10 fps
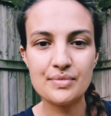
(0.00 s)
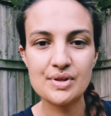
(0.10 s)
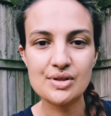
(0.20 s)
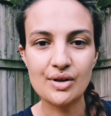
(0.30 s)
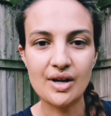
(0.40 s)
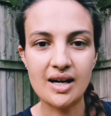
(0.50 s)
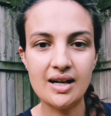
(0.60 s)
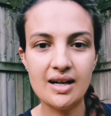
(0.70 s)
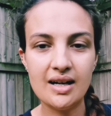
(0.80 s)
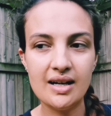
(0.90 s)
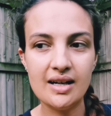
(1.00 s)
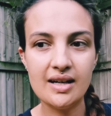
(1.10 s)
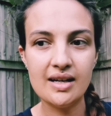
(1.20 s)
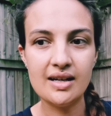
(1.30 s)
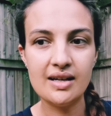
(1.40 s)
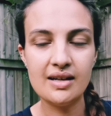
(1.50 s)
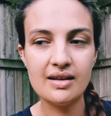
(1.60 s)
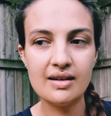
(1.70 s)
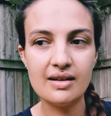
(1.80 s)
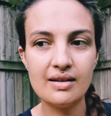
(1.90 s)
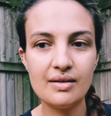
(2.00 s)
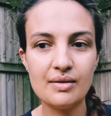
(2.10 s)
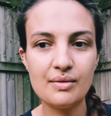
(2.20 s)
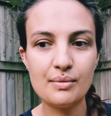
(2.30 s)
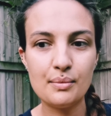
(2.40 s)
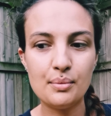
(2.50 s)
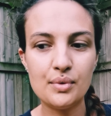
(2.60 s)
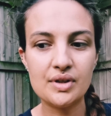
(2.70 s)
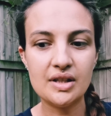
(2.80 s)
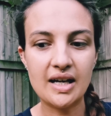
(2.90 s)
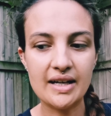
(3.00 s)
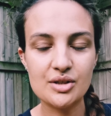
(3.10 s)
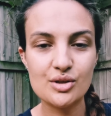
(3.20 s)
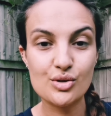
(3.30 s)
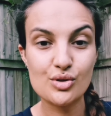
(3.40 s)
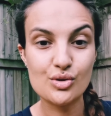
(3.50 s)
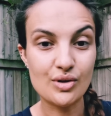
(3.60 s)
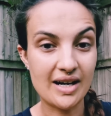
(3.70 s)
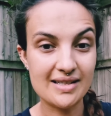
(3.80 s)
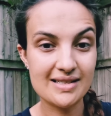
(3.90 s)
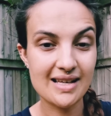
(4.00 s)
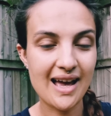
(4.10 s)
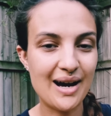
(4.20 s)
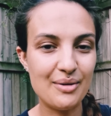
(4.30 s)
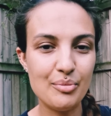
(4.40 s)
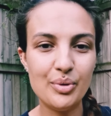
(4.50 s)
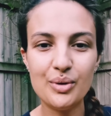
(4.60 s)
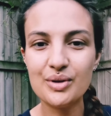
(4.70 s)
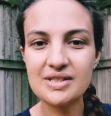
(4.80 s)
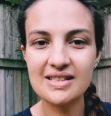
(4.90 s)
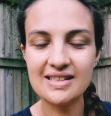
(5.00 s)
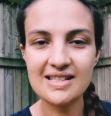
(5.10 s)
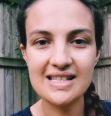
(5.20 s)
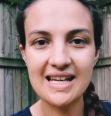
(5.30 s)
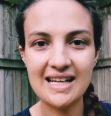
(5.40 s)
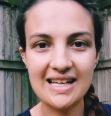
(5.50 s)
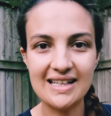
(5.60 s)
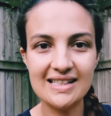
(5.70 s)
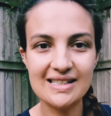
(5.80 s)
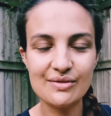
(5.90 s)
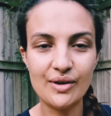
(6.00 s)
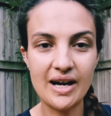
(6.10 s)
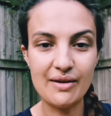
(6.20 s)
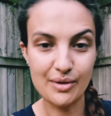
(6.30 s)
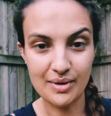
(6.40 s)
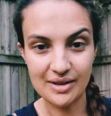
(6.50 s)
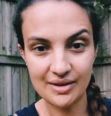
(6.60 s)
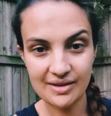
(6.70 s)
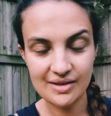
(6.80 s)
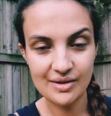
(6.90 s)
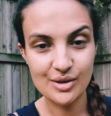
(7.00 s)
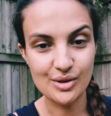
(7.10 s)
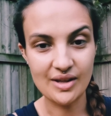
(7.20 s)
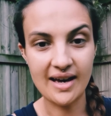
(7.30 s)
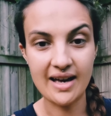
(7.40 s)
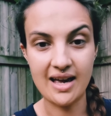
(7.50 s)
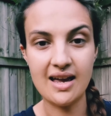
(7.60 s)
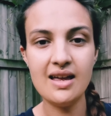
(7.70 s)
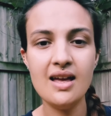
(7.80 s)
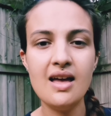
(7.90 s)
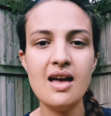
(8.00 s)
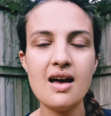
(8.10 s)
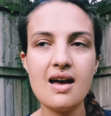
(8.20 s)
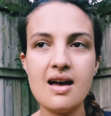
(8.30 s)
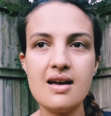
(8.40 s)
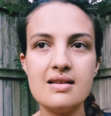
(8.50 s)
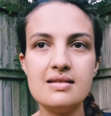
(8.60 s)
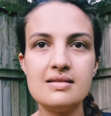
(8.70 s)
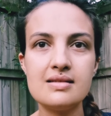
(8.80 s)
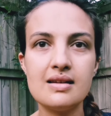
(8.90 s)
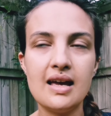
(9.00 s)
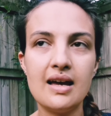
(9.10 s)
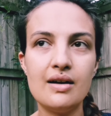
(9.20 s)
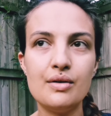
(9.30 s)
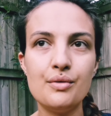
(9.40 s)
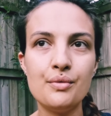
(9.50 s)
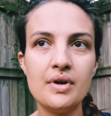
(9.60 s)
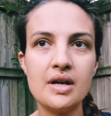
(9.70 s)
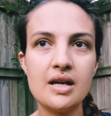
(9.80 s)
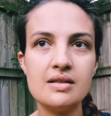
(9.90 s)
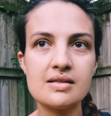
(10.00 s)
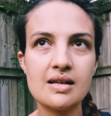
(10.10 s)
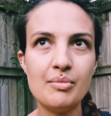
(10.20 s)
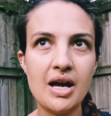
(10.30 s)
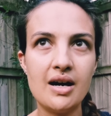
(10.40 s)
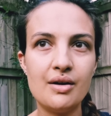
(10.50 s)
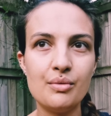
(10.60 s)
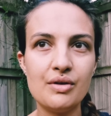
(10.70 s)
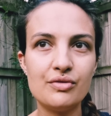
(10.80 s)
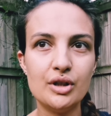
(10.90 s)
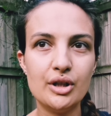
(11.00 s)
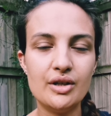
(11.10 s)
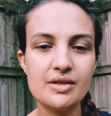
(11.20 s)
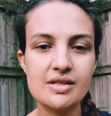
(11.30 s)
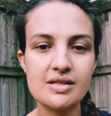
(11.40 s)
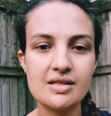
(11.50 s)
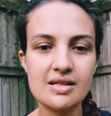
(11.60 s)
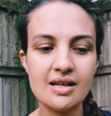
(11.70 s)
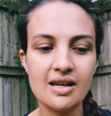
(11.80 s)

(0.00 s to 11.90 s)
So I would like to stress how important it is for everyone to do that, and how in somehow we've lost